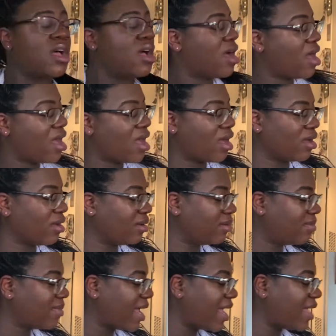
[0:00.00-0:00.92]
Oh
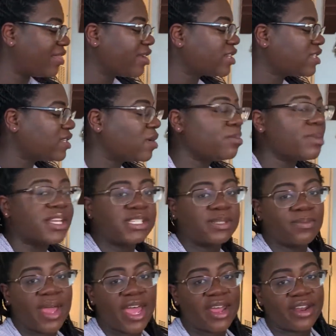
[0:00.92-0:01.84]
man, they're so much
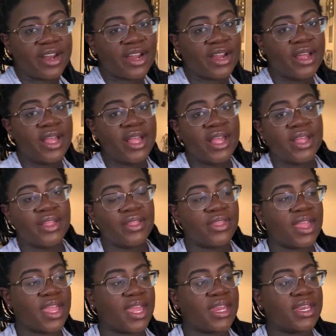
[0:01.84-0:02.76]
better
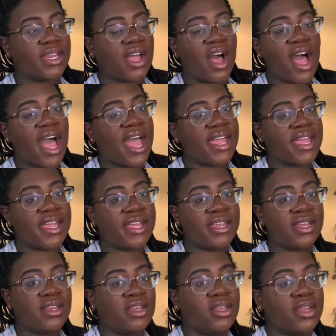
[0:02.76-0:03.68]
than
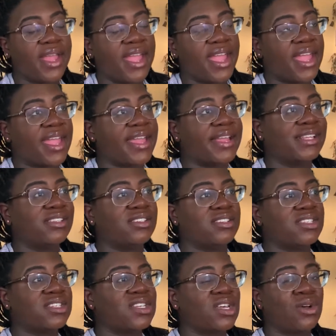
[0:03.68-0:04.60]
cotton and
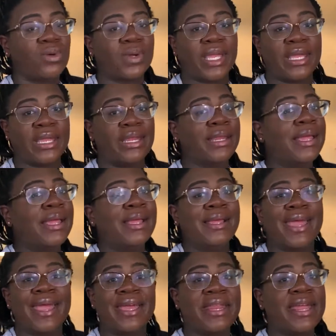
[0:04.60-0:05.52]
silk, and
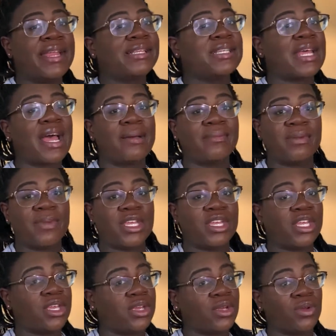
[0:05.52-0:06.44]
it ain't time to be
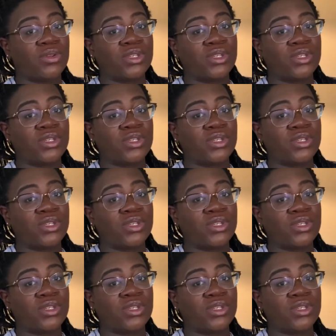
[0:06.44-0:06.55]
cute.